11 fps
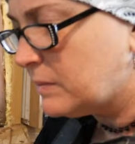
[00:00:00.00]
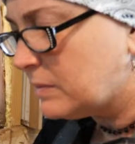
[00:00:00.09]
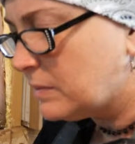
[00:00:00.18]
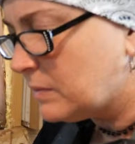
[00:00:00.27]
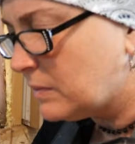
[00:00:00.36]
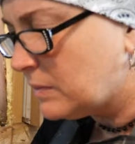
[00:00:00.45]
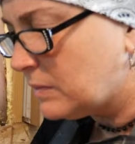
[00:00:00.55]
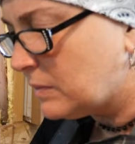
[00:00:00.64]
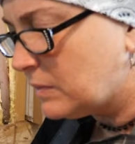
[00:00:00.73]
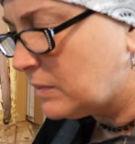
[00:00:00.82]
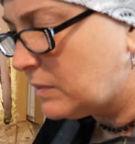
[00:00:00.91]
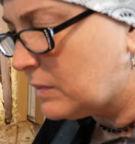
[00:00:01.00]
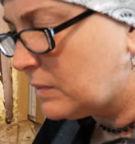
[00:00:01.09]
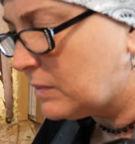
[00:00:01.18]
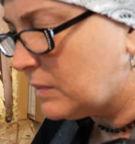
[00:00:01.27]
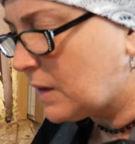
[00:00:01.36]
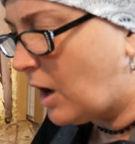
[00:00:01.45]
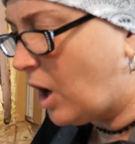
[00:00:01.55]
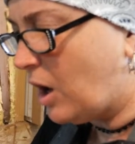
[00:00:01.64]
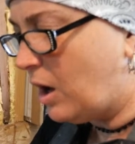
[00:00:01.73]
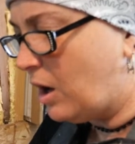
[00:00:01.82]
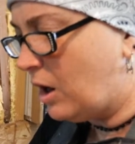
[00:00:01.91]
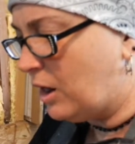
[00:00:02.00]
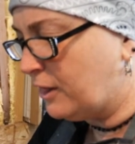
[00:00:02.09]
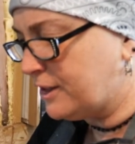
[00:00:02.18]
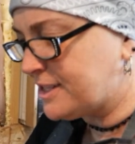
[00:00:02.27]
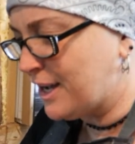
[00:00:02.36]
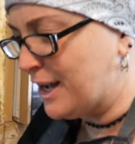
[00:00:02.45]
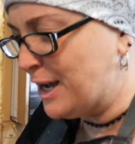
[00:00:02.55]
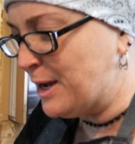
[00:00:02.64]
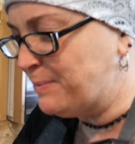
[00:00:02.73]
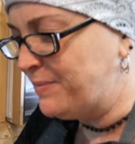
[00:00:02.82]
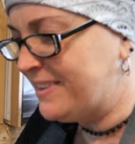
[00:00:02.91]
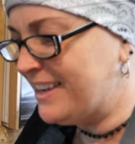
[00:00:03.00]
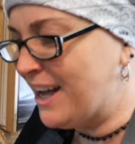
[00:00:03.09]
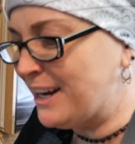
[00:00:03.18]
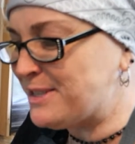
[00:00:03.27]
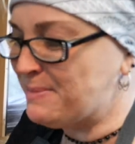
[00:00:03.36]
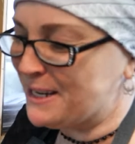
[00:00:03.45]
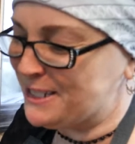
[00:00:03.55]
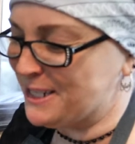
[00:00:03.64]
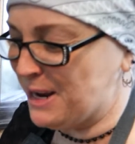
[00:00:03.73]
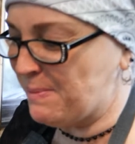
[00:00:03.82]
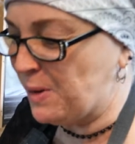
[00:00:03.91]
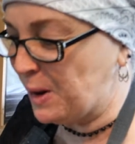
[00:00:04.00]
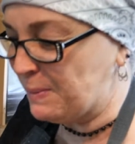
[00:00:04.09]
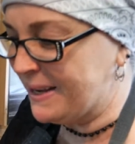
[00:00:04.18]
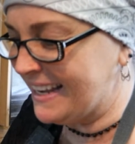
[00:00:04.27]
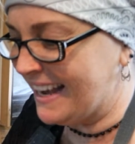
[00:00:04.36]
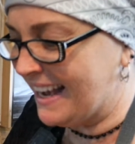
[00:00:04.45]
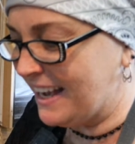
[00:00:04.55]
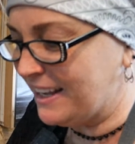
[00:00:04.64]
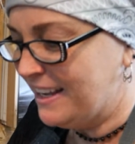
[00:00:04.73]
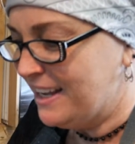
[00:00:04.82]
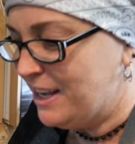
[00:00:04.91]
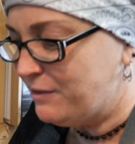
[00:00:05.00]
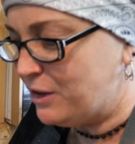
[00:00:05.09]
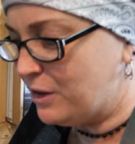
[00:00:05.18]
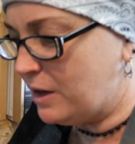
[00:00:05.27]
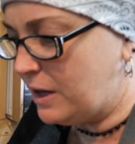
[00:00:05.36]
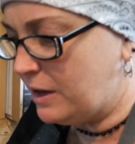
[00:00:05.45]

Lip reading: with wood or doing any kind of a craft, it's easy to do that because you're in a very creative